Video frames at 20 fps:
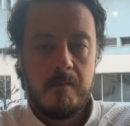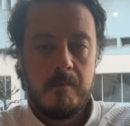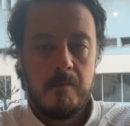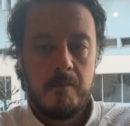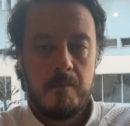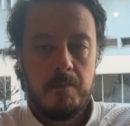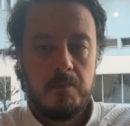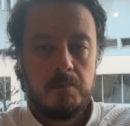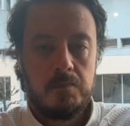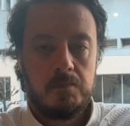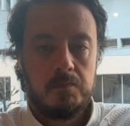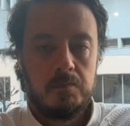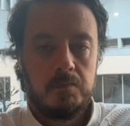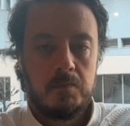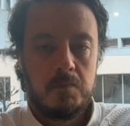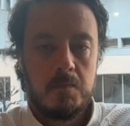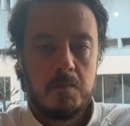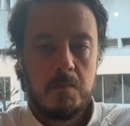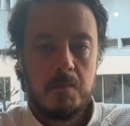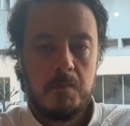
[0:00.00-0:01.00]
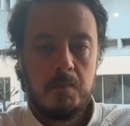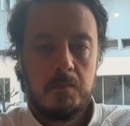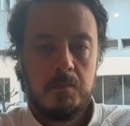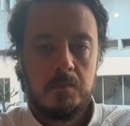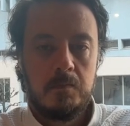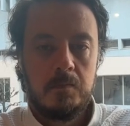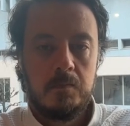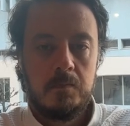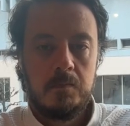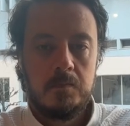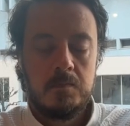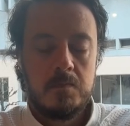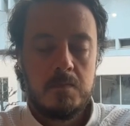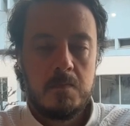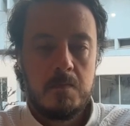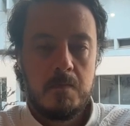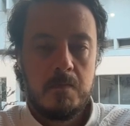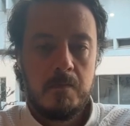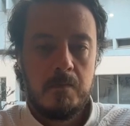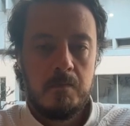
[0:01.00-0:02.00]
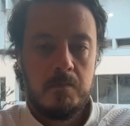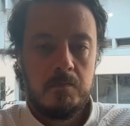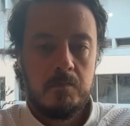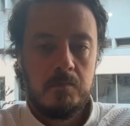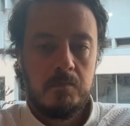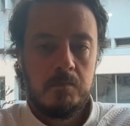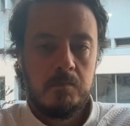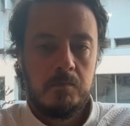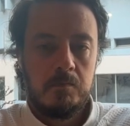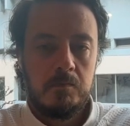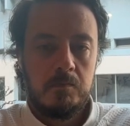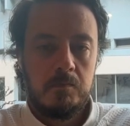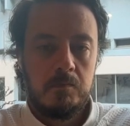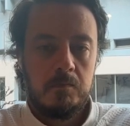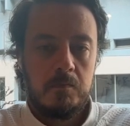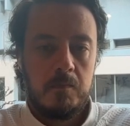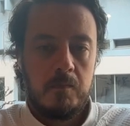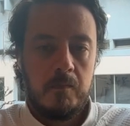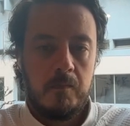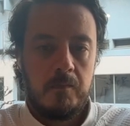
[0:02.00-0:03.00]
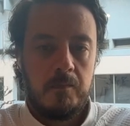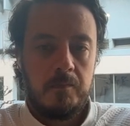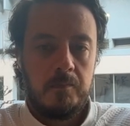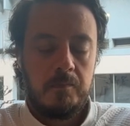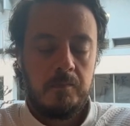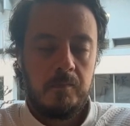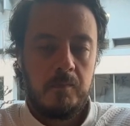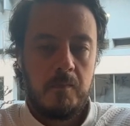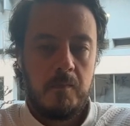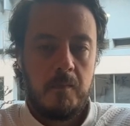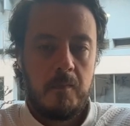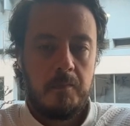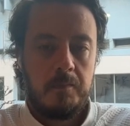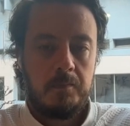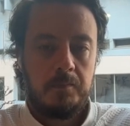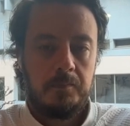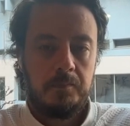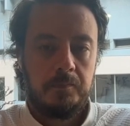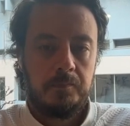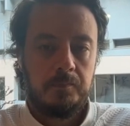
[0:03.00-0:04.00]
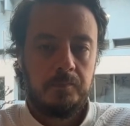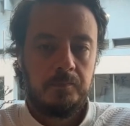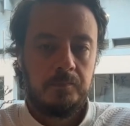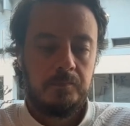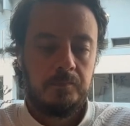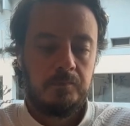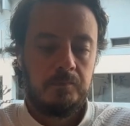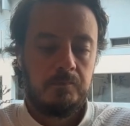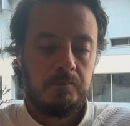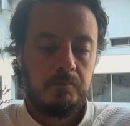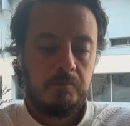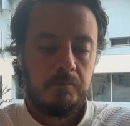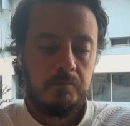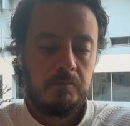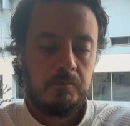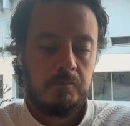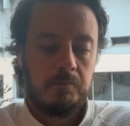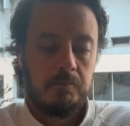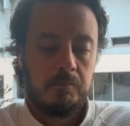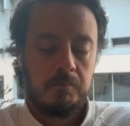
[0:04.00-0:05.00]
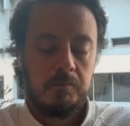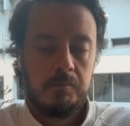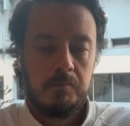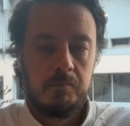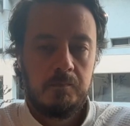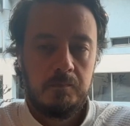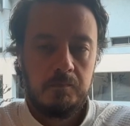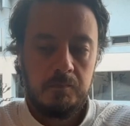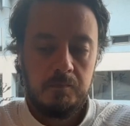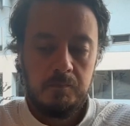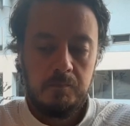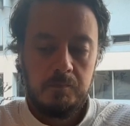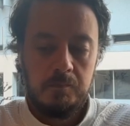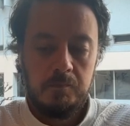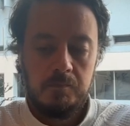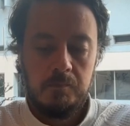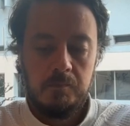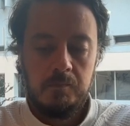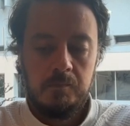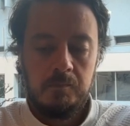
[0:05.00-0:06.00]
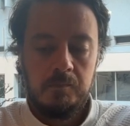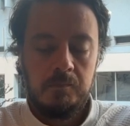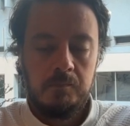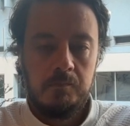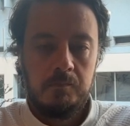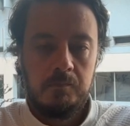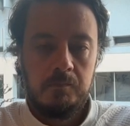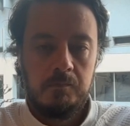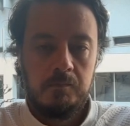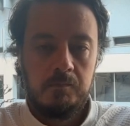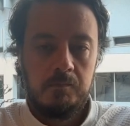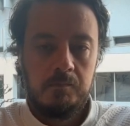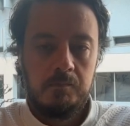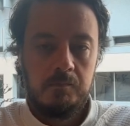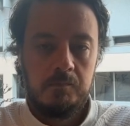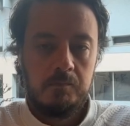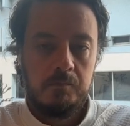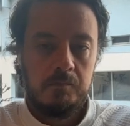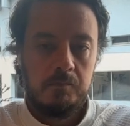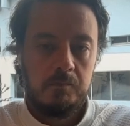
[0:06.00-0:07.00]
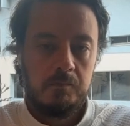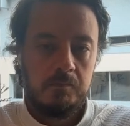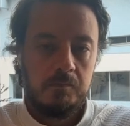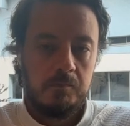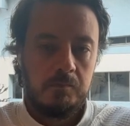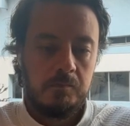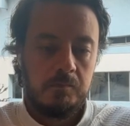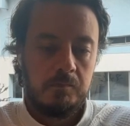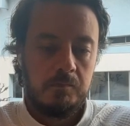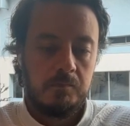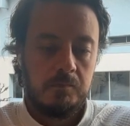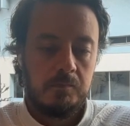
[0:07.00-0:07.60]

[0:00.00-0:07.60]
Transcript: [no speech]